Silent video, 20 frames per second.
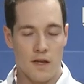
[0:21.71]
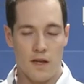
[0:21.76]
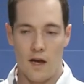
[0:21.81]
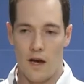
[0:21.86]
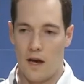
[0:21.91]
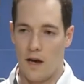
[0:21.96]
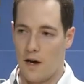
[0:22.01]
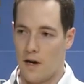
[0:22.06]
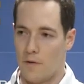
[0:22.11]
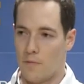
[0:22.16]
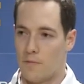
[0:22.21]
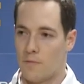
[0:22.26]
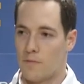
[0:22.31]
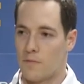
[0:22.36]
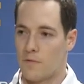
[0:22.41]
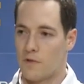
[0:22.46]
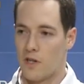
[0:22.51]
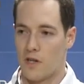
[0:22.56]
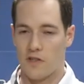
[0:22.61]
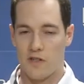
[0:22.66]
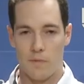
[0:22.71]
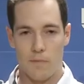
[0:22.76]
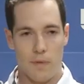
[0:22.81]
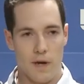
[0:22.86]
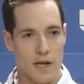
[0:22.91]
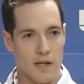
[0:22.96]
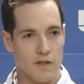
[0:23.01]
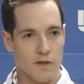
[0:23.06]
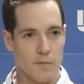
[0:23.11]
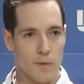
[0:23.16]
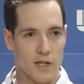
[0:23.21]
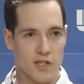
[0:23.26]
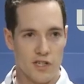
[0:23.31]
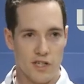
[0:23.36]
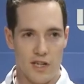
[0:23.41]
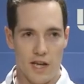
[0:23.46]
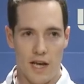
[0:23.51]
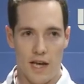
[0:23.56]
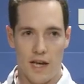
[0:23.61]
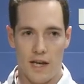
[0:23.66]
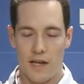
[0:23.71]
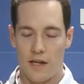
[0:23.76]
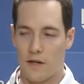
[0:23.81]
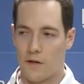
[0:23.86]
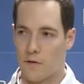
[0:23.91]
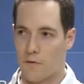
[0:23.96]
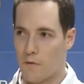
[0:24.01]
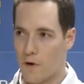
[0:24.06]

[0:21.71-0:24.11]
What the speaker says: Justin Pence, my GA,